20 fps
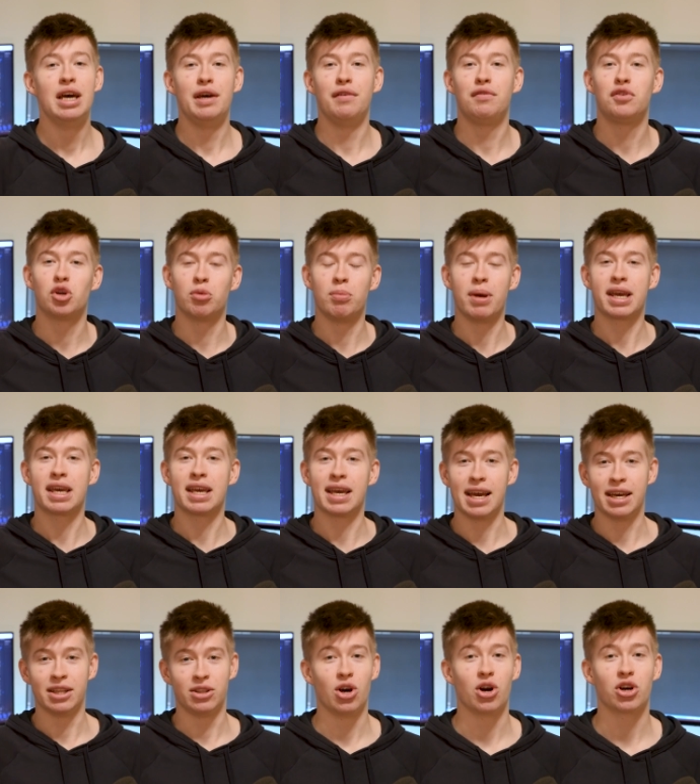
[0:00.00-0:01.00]
If you're making
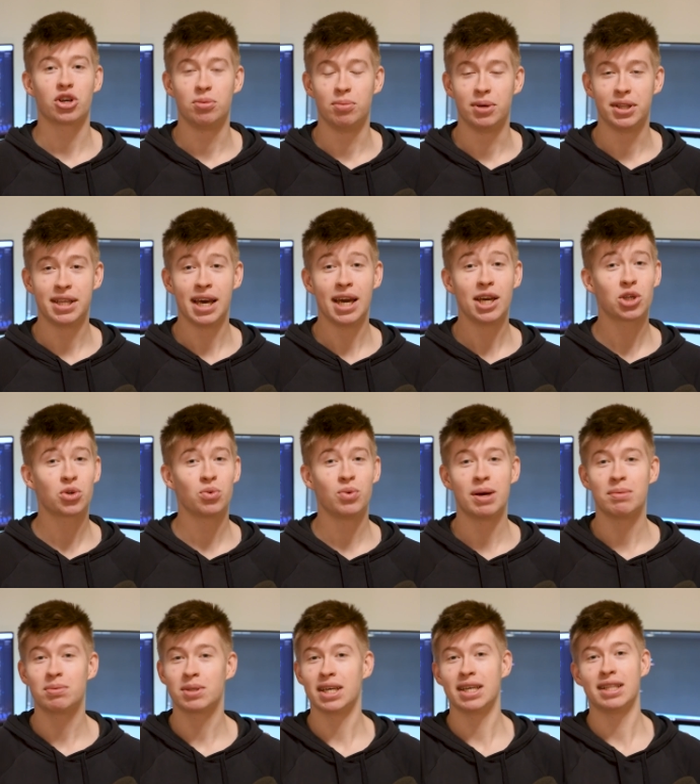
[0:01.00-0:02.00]
a documentation
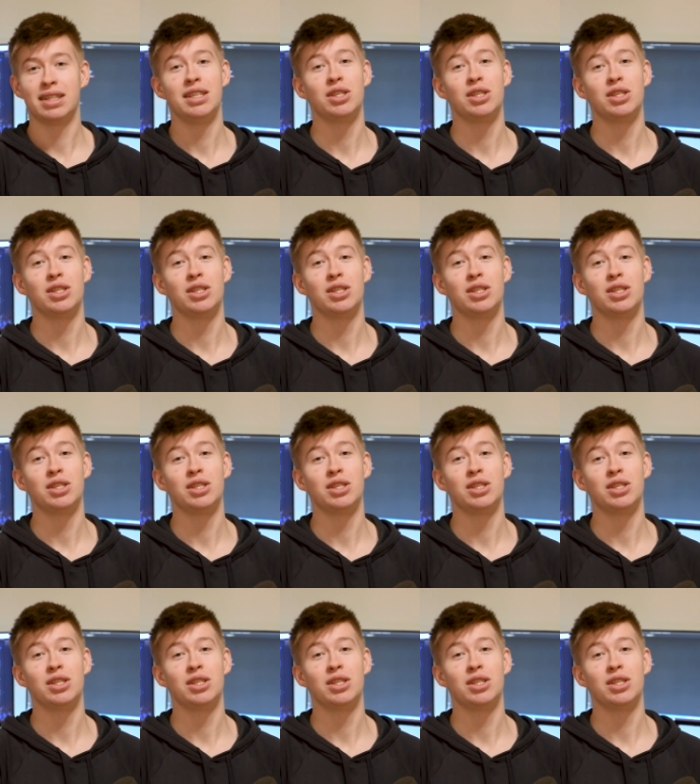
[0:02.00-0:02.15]
website,